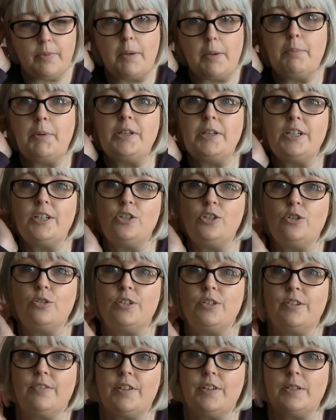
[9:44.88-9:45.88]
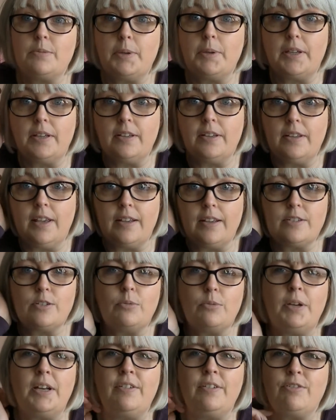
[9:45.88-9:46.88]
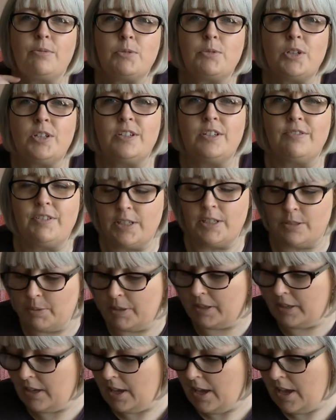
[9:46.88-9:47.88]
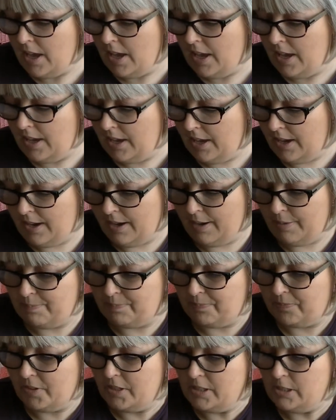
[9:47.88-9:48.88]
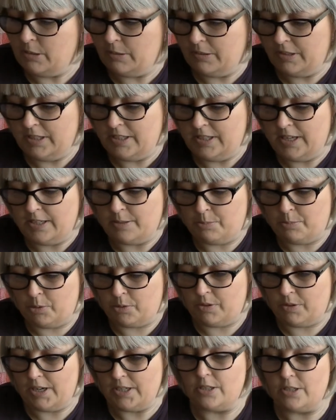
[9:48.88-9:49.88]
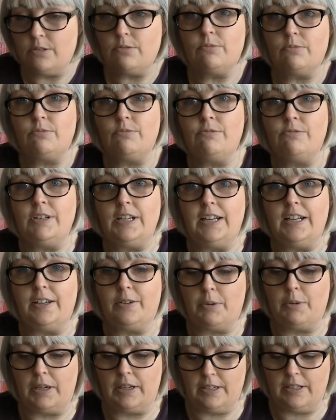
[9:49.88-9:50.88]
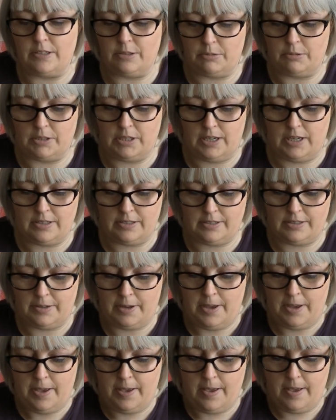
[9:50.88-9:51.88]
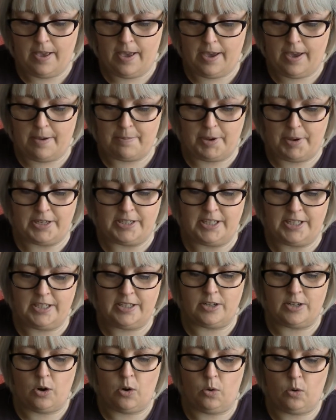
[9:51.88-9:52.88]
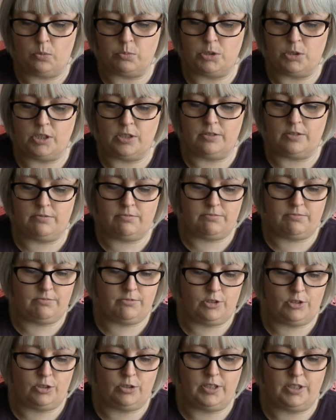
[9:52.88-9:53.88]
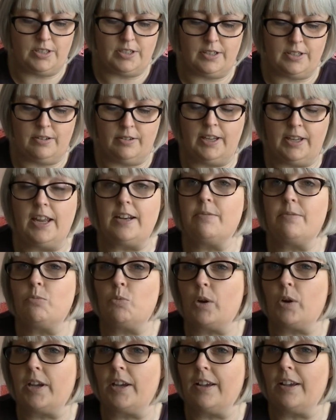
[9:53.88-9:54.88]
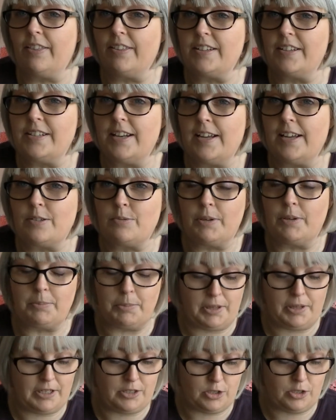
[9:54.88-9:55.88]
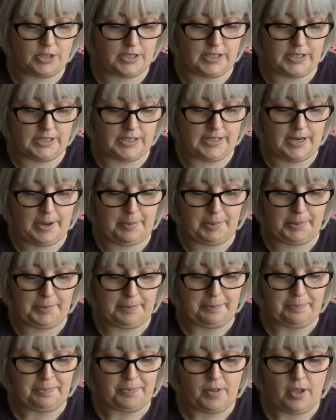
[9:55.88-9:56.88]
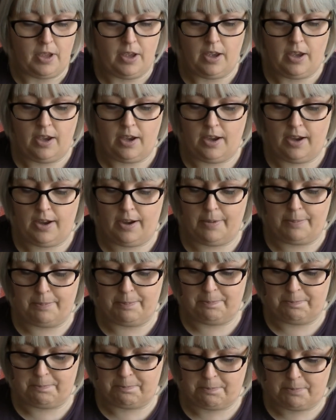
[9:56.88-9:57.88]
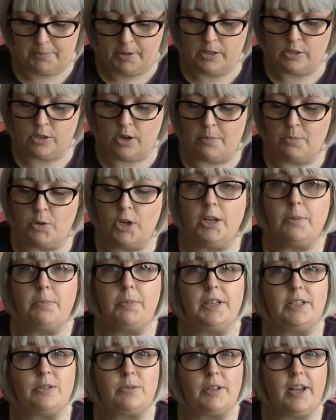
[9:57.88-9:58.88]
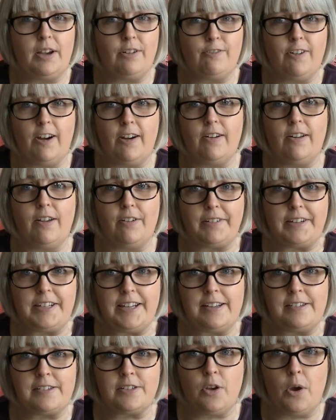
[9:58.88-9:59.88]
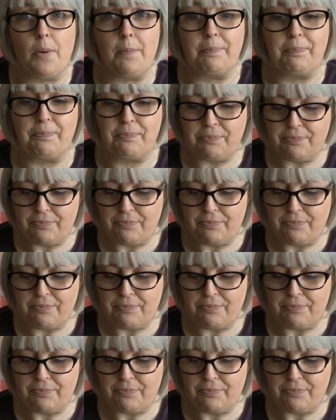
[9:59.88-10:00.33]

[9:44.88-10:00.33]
Monday and Tuesday of this week. Yeah, so really from Sunday of this week. Um, so this has progressed really quickly, so it has. Um, I did hope to do this, get working on this last week, but that just didn't happen. Um, so I'm really pleased with how far along it has come